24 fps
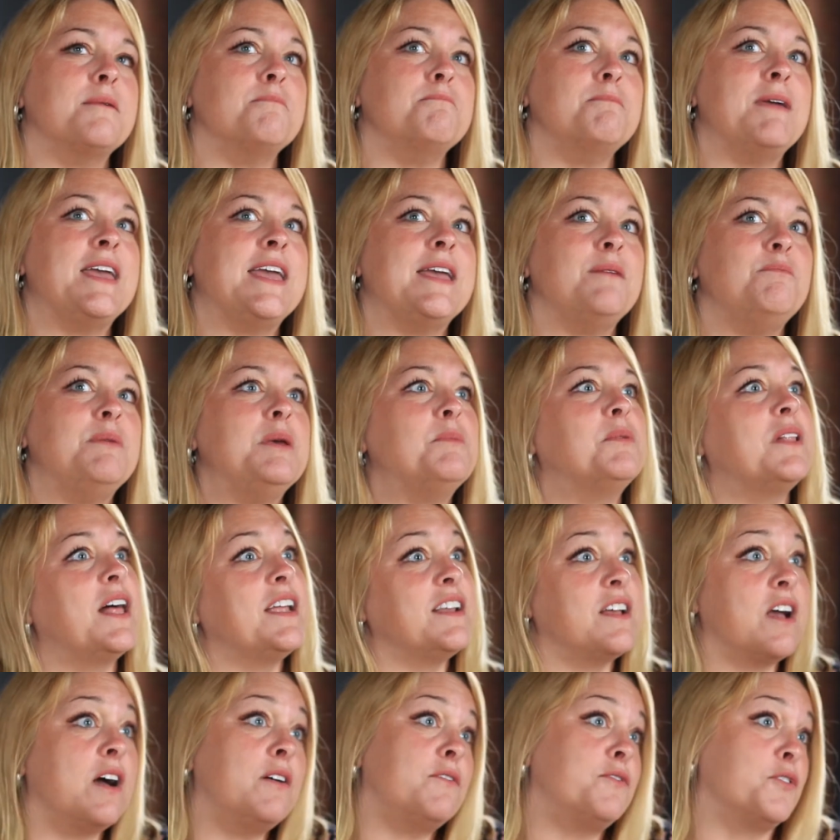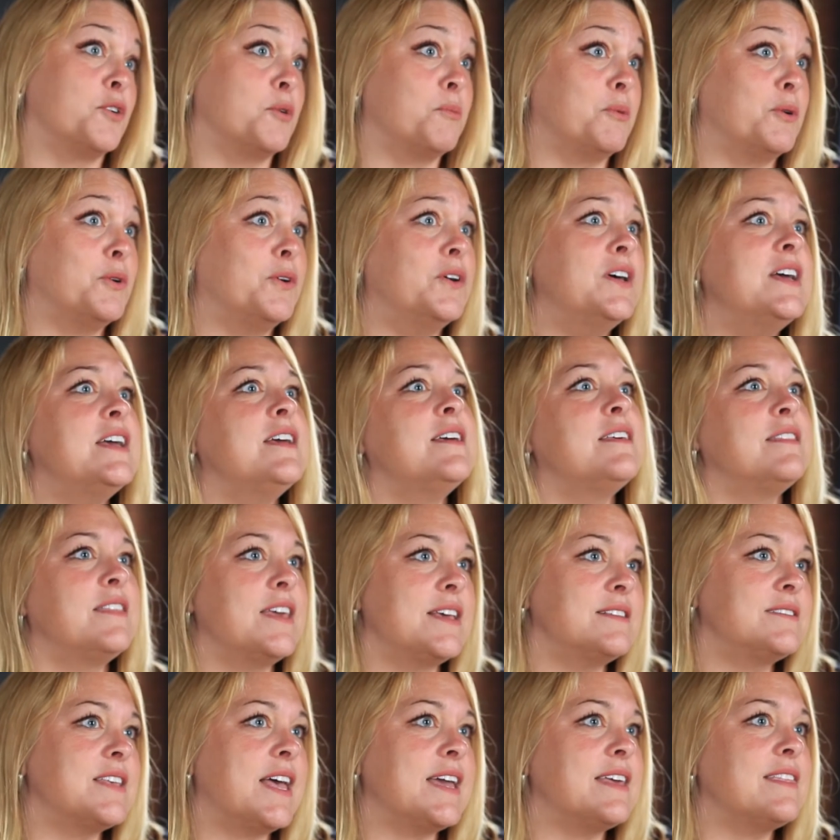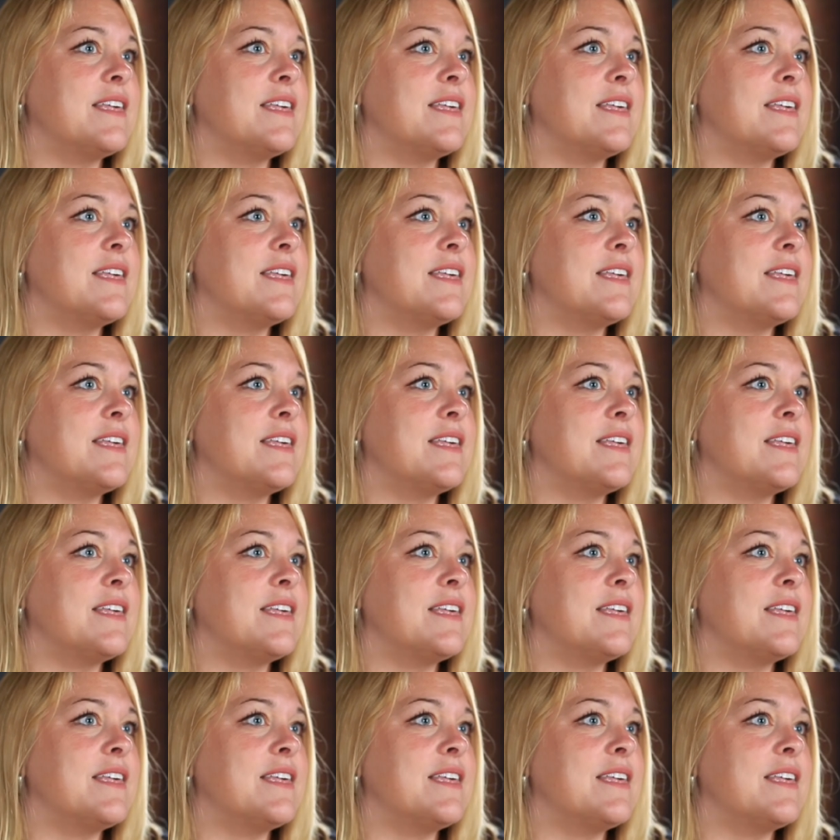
made people uncomfortable, things like